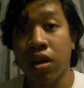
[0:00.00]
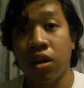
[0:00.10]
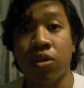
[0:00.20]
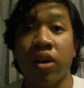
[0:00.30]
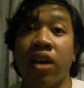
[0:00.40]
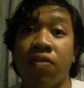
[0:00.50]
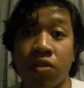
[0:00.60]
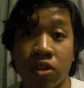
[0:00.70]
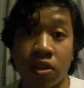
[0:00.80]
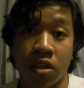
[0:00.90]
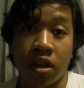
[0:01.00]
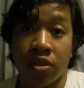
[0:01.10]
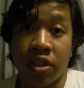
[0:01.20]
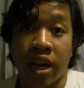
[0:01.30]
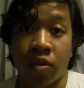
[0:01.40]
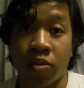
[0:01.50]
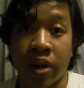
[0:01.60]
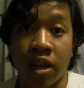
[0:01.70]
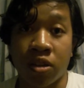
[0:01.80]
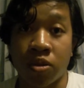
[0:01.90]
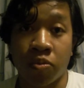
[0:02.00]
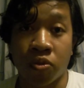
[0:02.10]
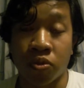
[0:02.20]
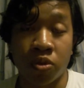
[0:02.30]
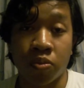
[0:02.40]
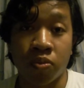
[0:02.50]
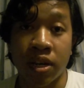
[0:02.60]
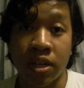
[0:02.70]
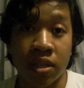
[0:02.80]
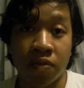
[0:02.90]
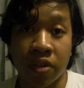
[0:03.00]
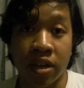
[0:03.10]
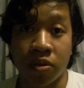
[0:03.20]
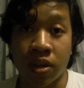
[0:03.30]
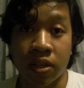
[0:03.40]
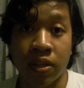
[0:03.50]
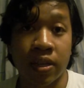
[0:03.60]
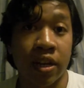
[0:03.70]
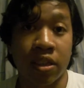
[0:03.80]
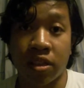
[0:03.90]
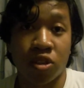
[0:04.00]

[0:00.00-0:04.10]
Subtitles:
Although at first I thought the acrobatics group was the Flying Graysons, and I thought